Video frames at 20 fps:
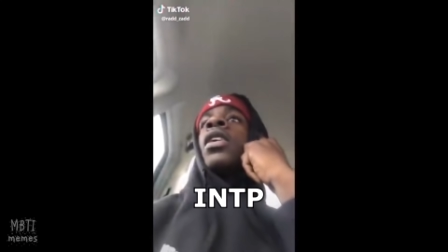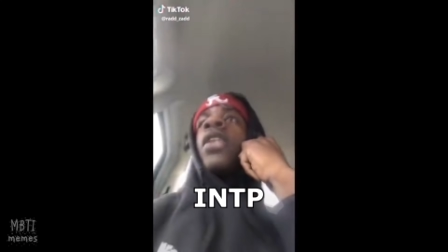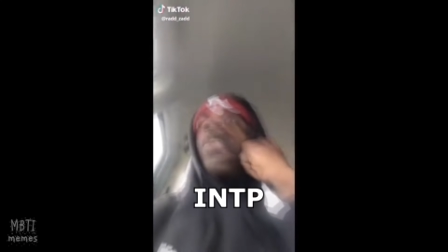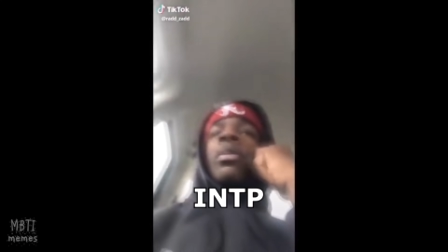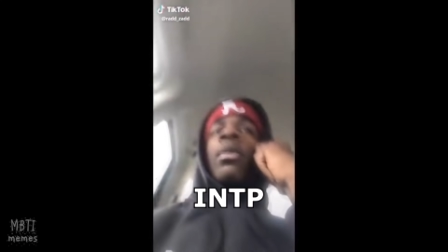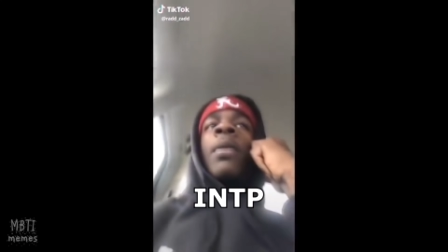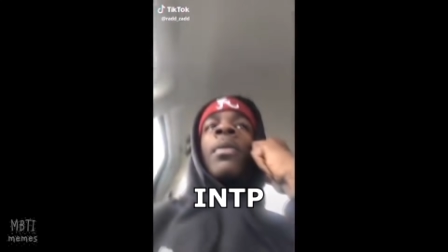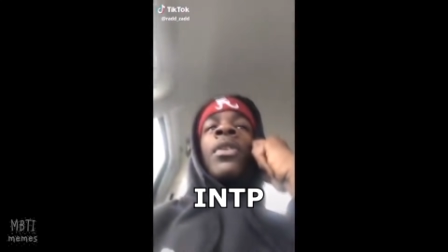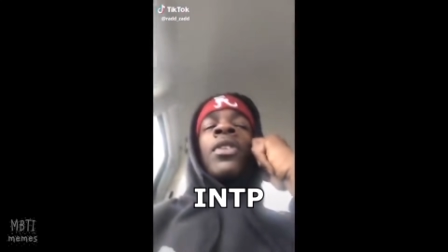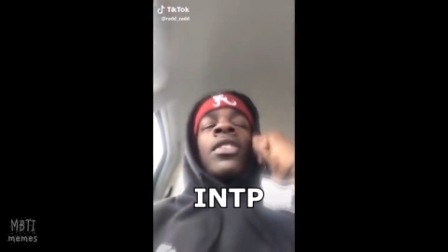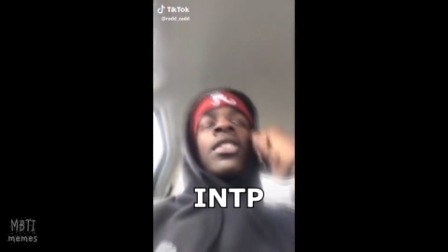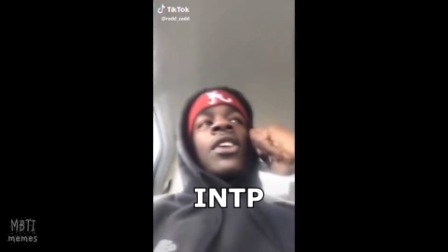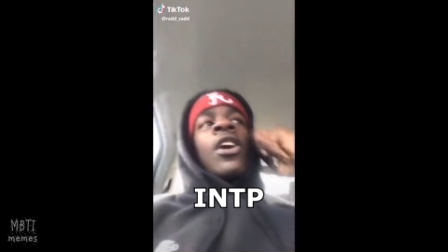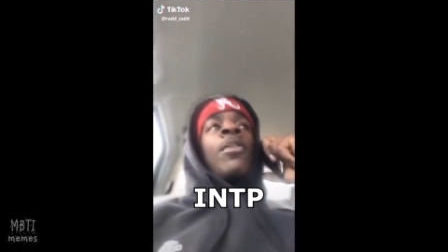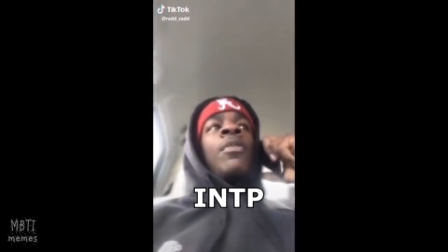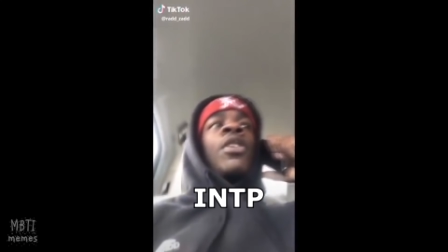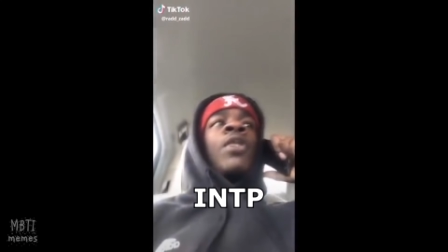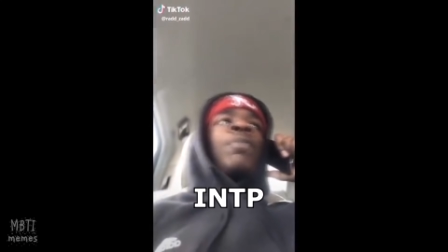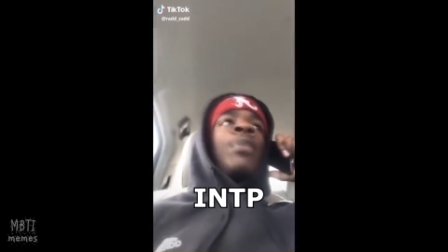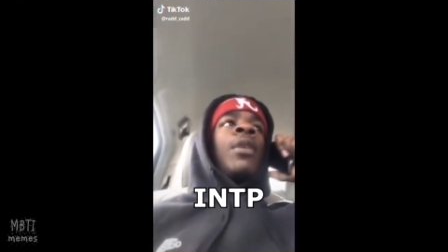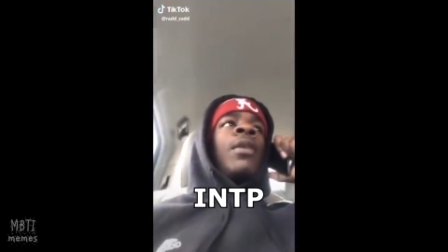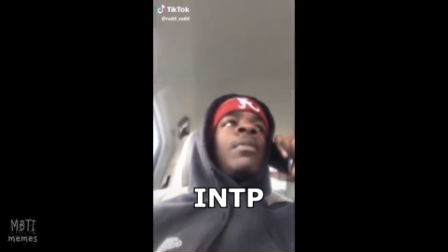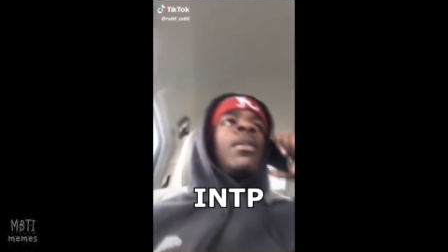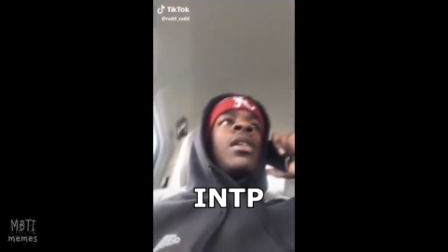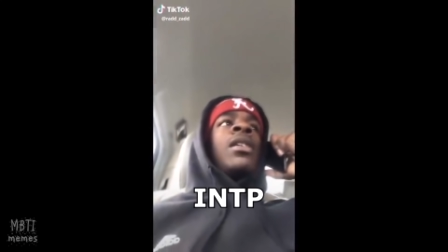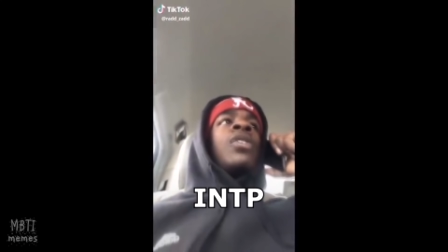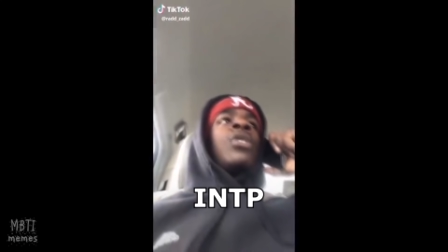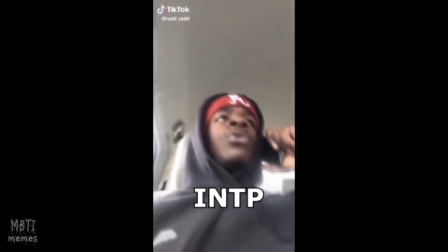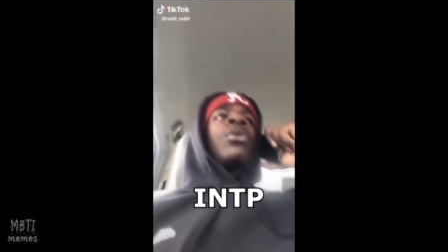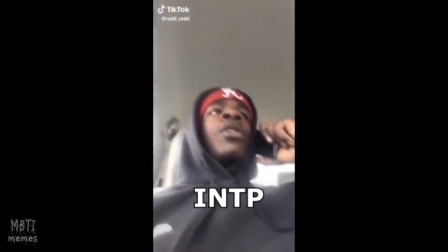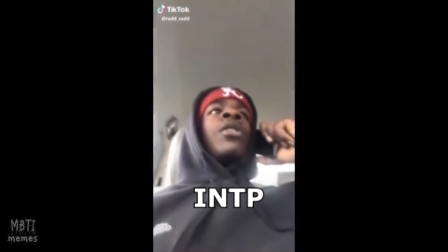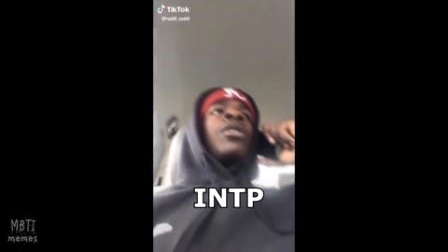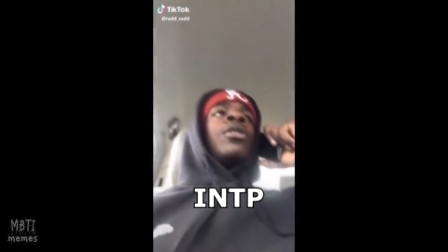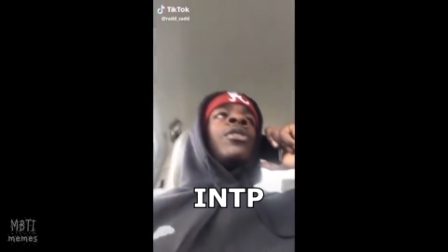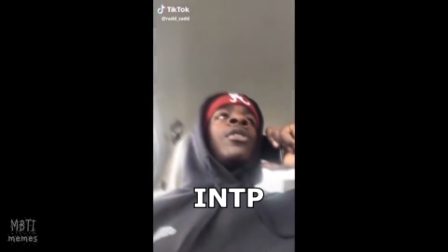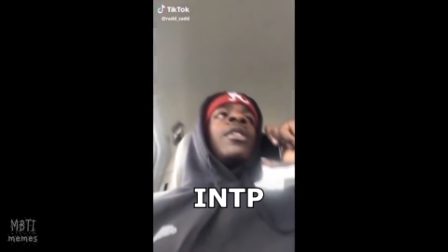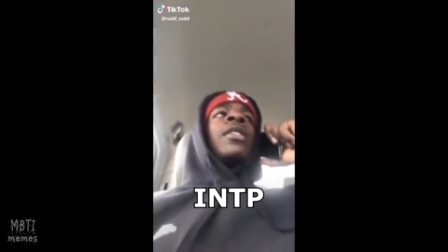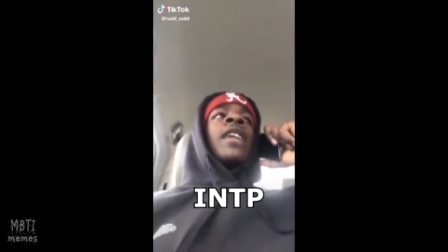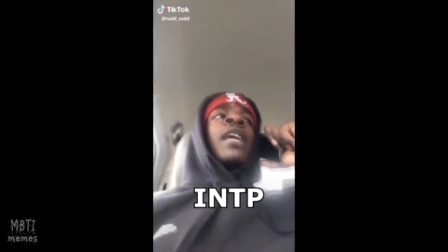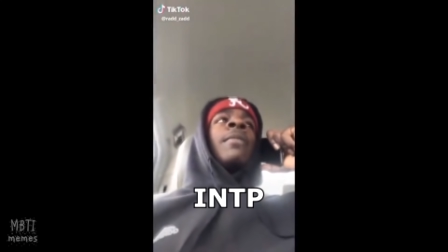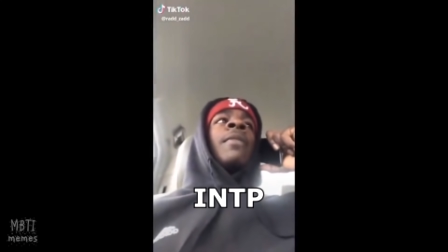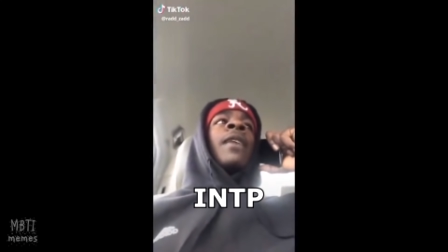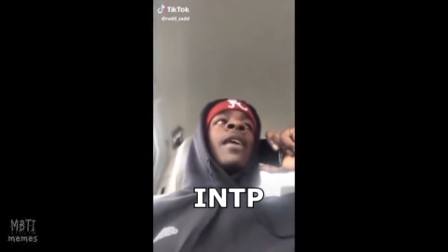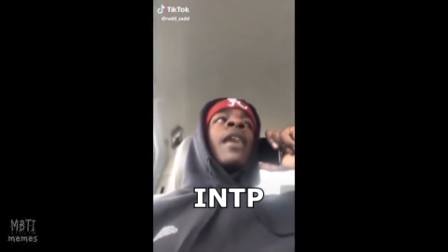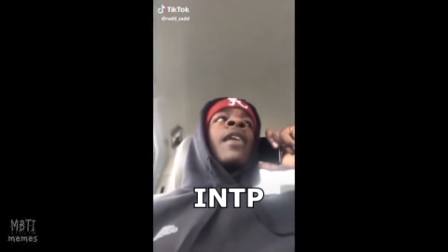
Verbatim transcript: you remember you told me you put me in this world and you can take me